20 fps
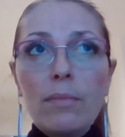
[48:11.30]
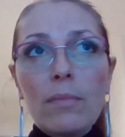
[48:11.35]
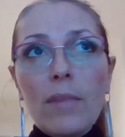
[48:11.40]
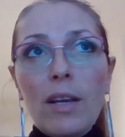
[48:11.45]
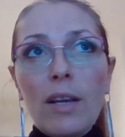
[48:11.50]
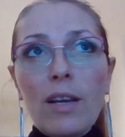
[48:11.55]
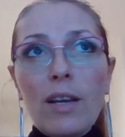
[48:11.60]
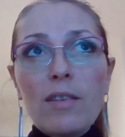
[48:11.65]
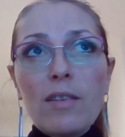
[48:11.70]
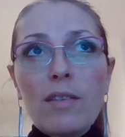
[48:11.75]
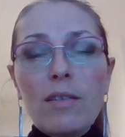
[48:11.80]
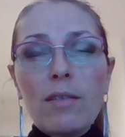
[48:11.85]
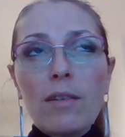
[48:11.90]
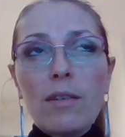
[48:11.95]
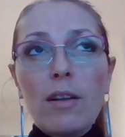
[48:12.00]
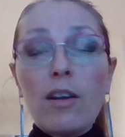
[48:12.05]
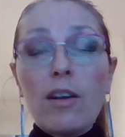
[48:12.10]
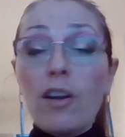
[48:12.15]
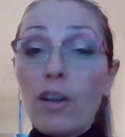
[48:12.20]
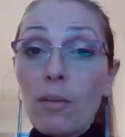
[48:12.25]
I guess,
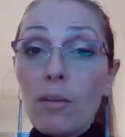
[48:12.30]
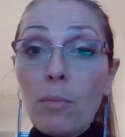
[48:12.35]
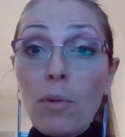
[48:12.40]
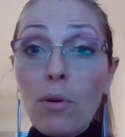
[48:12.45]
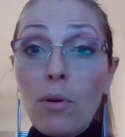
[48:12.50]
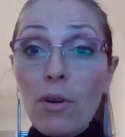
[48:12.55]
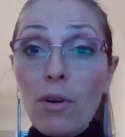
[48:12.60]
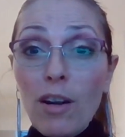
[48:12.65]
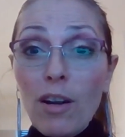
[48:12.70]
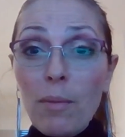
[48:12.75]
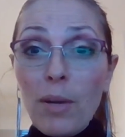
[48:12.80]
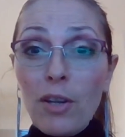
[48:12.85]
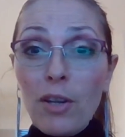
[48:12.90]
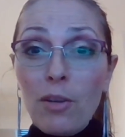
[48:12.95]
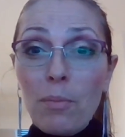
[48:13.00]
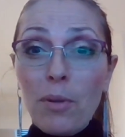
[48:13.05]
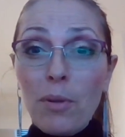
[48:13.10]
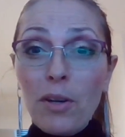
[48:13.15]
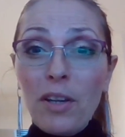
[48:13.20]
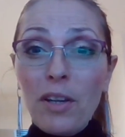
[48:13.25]
learn more about
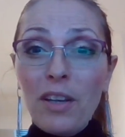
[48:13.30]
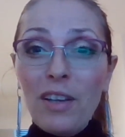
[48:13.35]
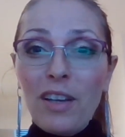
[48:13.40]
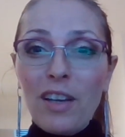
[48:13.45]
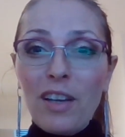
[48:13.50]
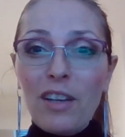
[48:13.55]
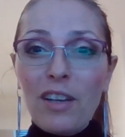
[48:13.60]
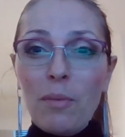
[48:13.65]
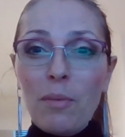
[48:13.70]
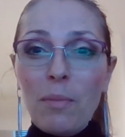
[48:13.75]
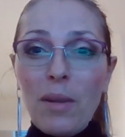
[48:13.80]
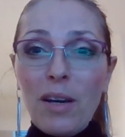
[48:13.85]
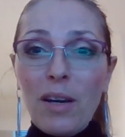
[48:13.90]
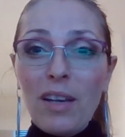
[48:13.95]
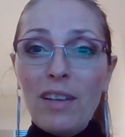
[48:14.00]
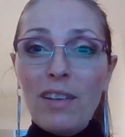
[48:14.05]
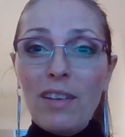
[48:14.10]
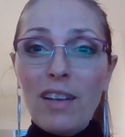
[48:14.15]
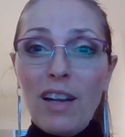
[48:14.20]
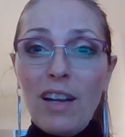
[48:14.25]
your body and your
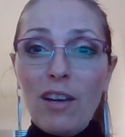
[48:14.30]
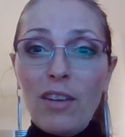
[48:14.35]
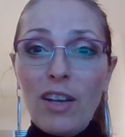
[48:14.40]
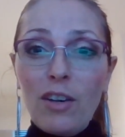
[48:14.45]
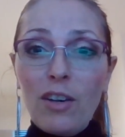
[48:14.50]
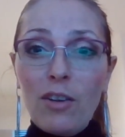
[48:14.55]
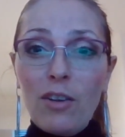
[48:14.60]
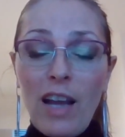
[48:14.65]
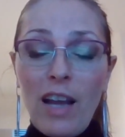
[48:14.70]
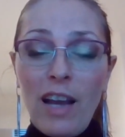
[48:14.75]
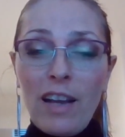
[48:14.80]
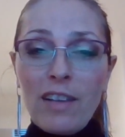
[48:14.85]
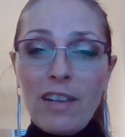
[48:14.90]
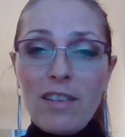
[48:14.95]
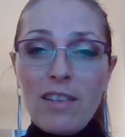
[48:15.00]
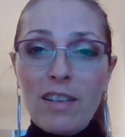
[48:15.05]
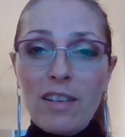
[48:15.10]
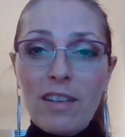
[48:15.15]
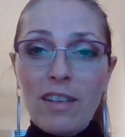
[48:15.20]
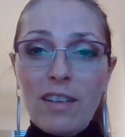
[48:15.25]
mind and how they
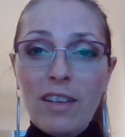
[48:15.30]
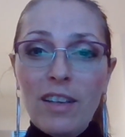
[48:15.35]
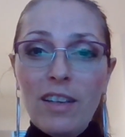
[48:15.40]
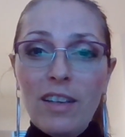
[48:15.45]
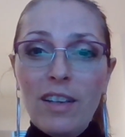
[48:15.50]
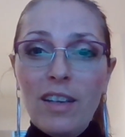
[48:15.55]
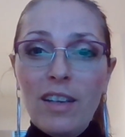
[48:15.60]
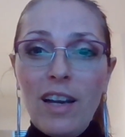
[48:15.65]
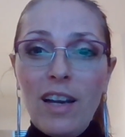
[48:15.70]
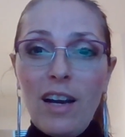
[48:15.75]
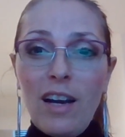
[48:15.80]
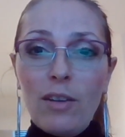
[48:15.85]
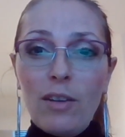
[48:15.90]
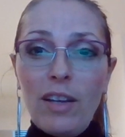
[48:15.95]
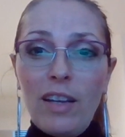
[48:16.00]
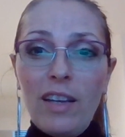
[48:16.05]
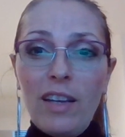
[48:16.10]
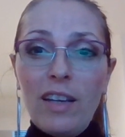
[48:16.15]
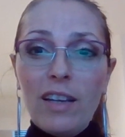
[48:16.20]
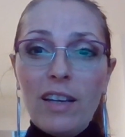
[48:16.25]
connect and how
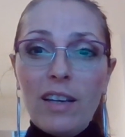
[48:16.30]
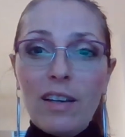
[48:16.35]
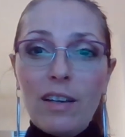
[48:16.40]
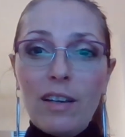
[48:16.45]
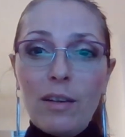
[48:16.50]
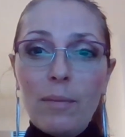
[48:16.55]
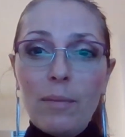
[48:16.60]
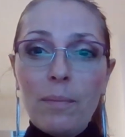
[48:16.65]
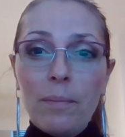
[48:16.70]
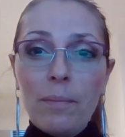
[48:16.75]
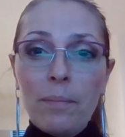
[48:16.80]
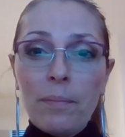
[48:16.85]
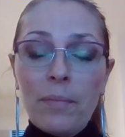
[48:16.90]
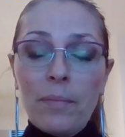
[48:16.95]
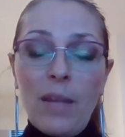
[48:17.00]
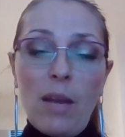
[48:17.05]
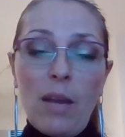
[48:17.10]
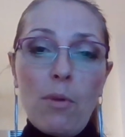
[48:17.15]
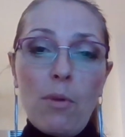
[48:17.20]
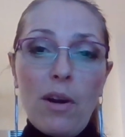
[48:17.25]
they
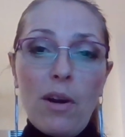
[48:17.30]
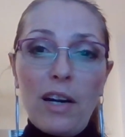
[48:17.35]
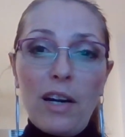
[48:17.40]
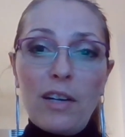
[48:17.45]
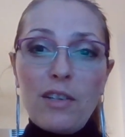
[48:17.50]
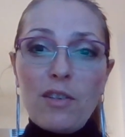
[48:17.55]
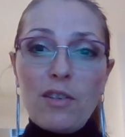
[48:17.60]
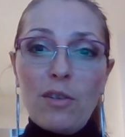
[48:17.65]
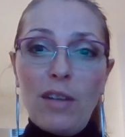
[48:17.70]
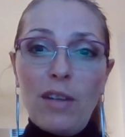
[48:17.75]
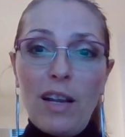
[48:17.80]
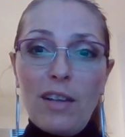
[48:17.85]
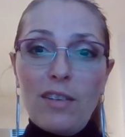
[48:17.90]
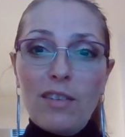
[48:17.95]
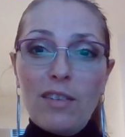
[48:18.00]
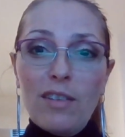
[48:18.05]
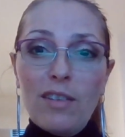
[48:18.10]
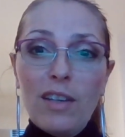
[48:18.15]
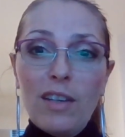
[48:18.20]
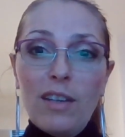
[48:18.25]
work, so
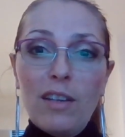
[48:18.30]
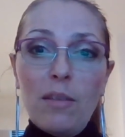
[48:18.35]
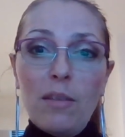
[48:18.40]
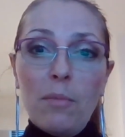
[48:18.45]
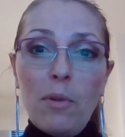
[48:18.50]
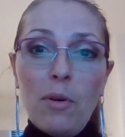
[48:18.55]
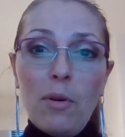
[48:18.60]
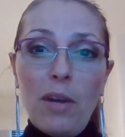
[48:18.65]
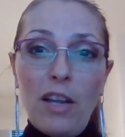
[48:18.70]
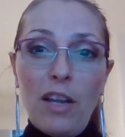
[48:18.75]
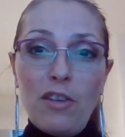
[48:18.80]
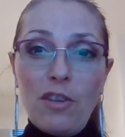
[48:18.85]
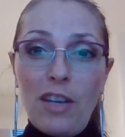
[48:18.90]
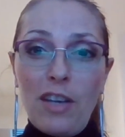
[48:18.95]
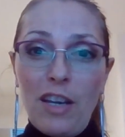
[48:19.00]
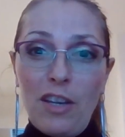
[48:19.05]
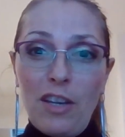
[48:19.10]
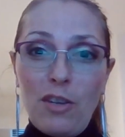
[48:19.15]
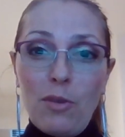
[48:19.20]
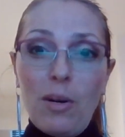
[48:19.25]
that the more
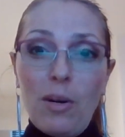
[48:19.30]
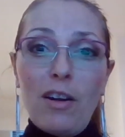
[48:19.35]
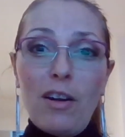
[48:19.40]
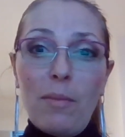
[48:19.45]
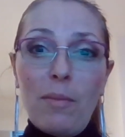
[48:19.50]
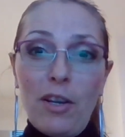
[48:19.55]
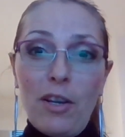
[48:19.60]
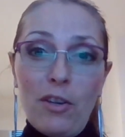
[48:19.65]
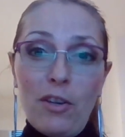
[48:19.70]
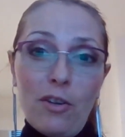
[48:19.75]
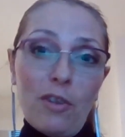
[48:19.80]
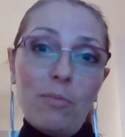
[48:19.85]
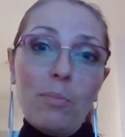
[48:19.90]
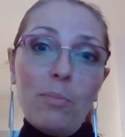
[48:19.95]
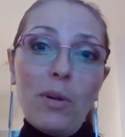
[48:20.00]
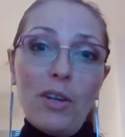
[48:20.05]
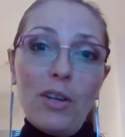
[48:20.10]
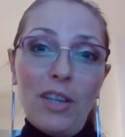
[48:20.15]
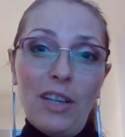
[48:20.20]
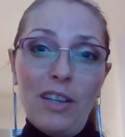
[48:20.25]
educated you are about your own
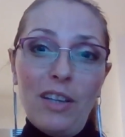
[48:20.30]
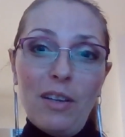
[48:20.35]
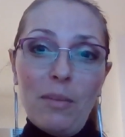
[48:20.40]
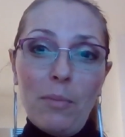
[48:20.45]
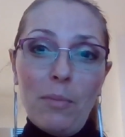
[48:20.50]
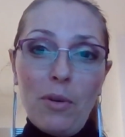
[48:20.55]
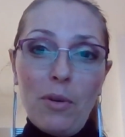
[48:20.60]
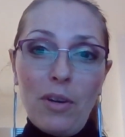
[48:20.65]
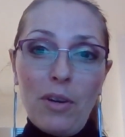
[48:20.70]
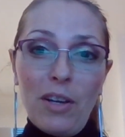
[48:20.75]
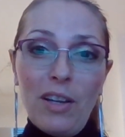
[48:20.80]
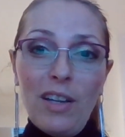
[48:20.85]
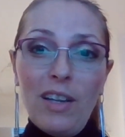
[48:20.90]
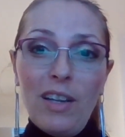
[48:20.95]
body, the more